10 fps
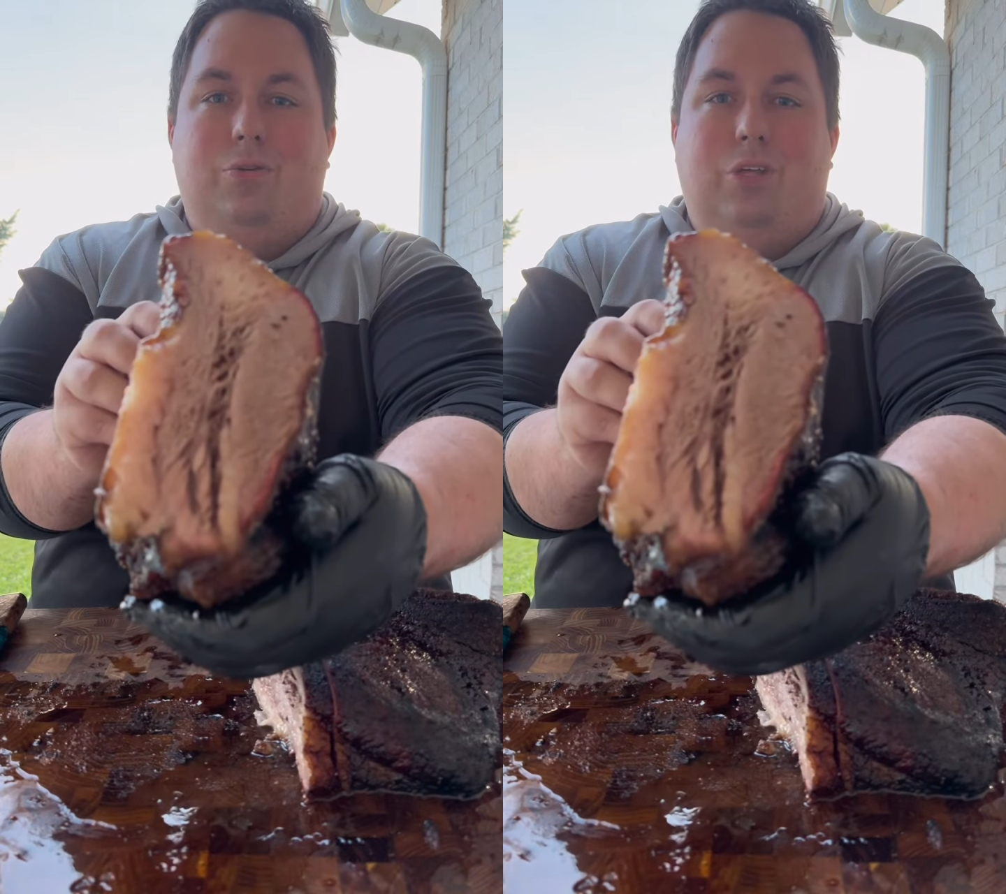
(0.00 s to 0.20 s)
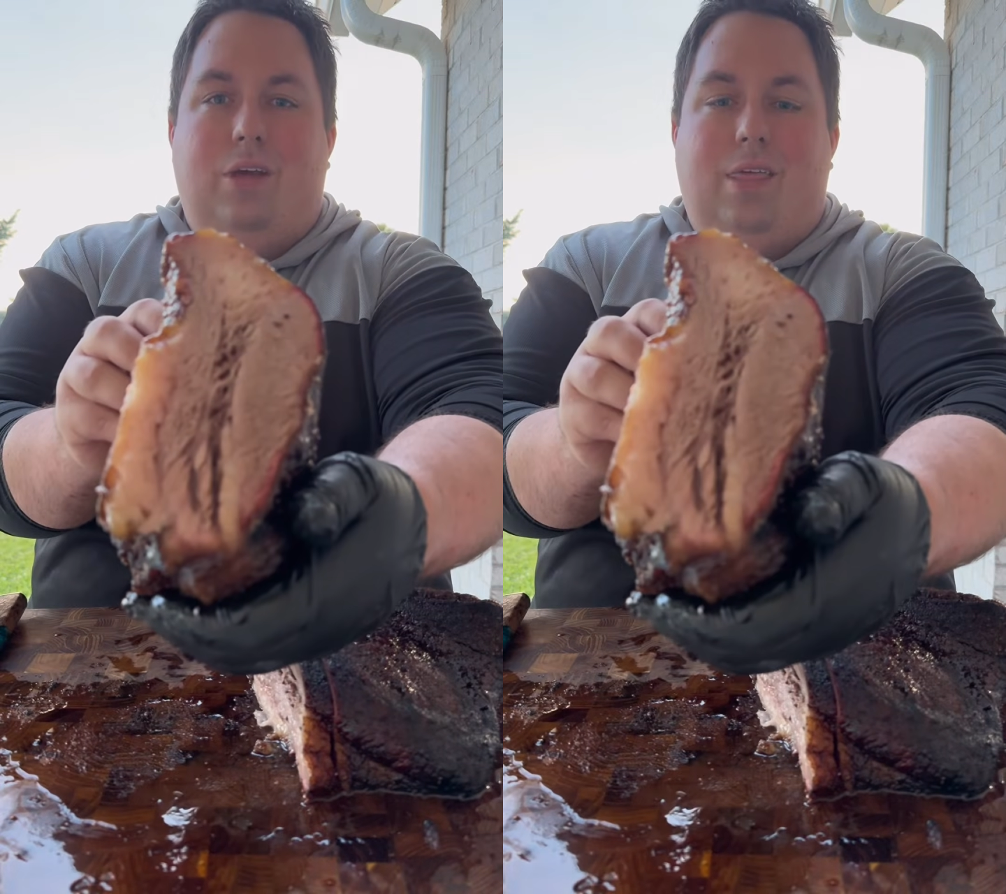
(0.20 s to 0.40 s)
you
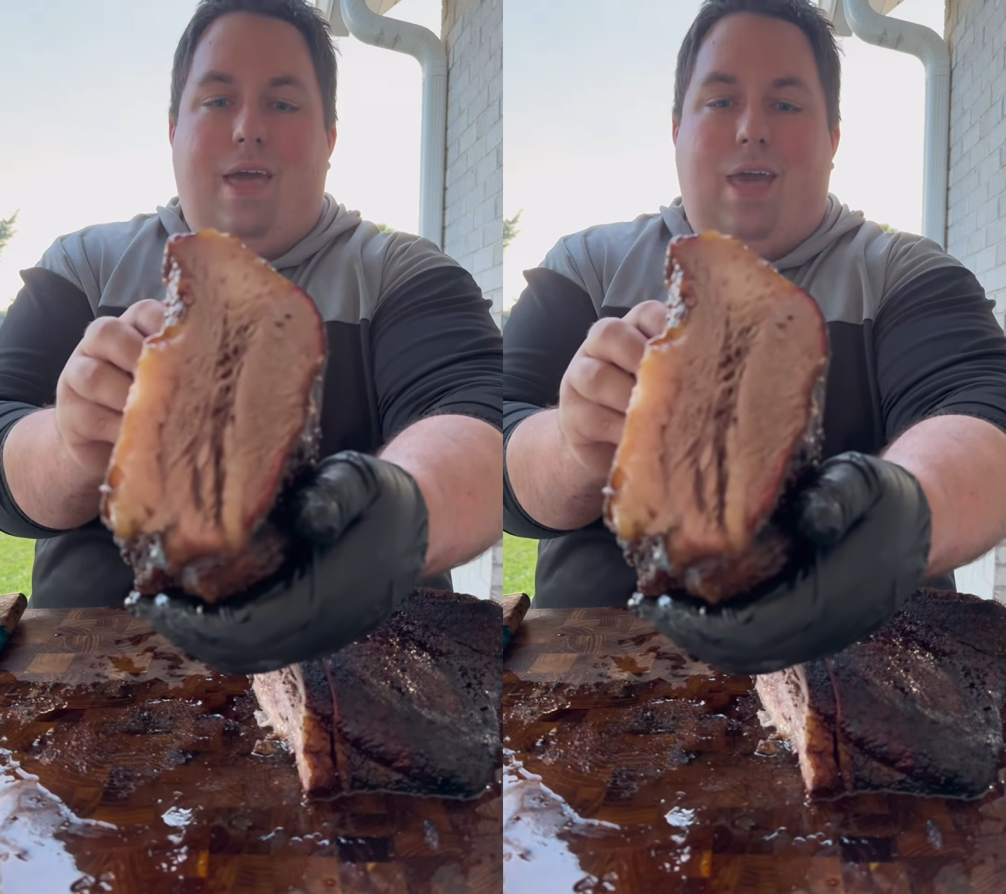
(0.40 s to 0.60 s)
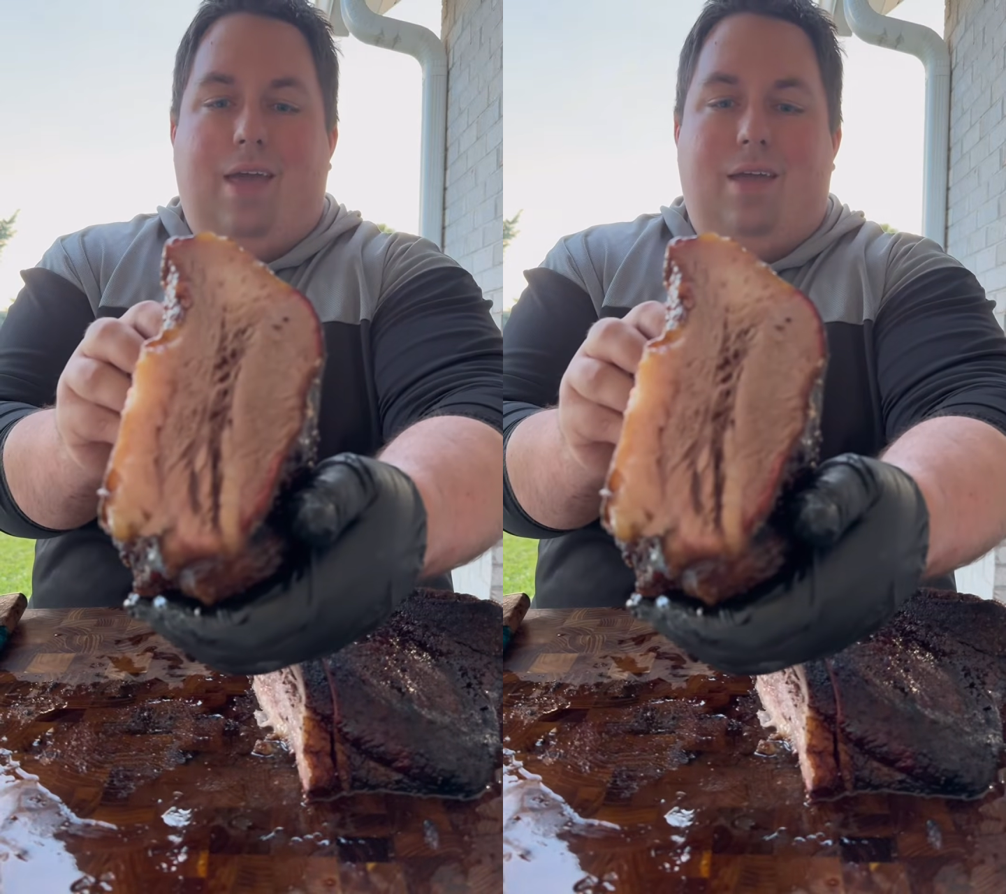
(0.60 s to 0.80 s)
look at that?